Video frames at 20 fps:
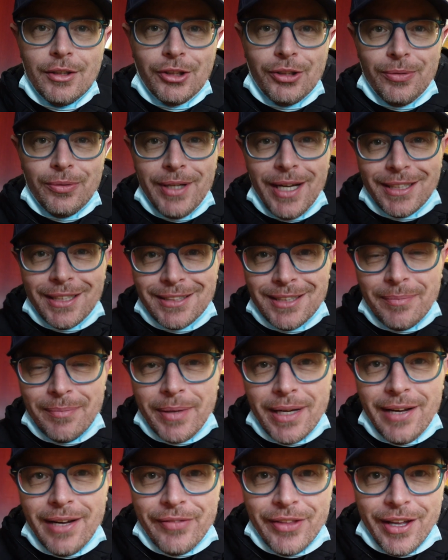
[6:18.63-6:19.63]
So next up
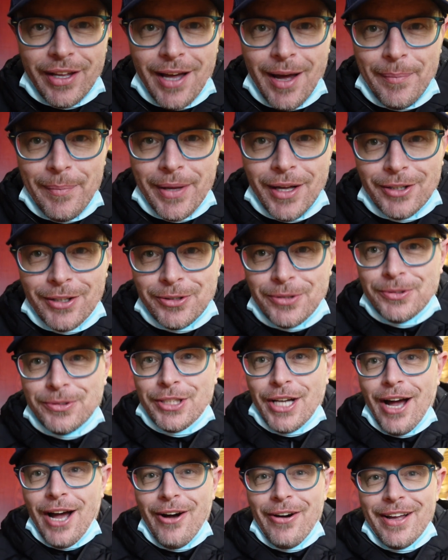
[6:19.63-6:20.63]
I have the Gabian
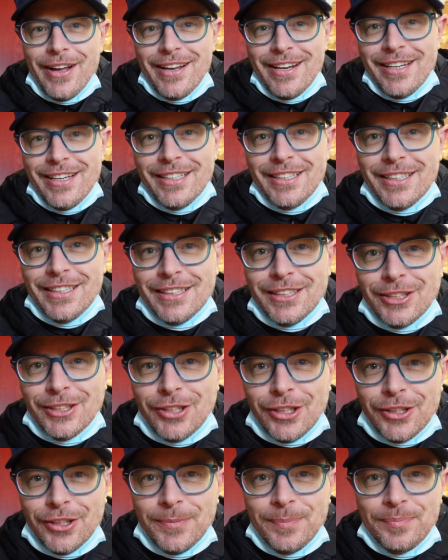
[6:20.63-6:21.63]
Dojiao, and
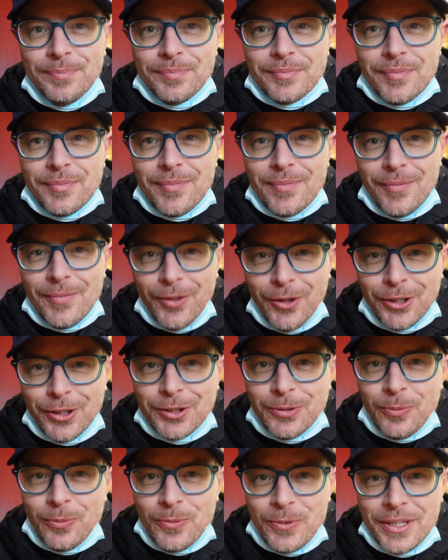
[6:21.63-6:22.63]
it
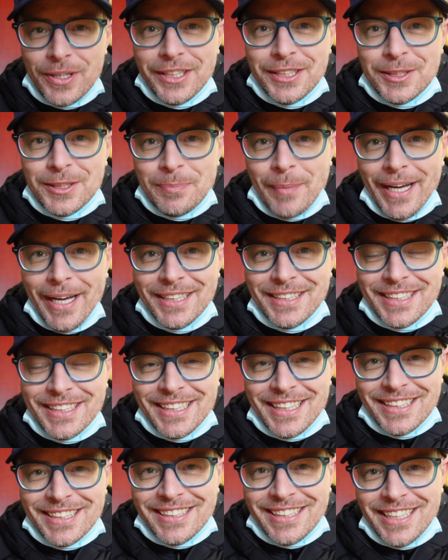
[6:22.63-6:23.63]
looks really
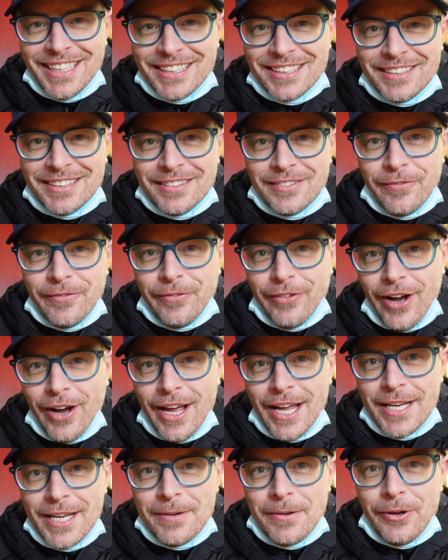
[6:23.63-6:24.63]
spicy. It's like
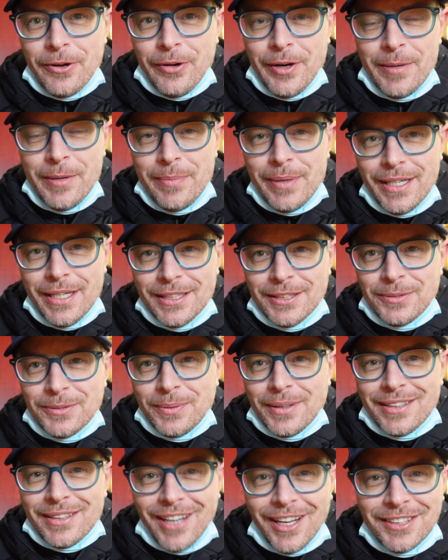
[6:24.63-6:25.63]
fried green beans
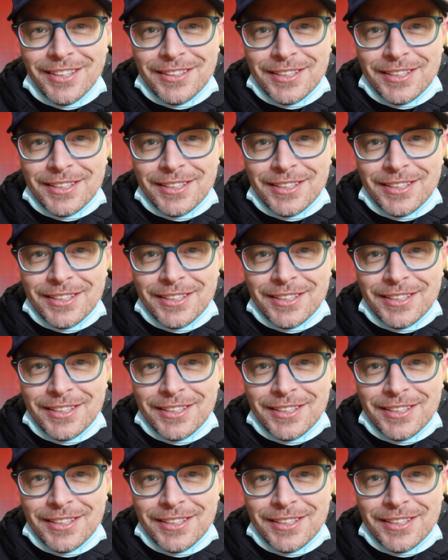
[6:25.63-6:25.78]
with tons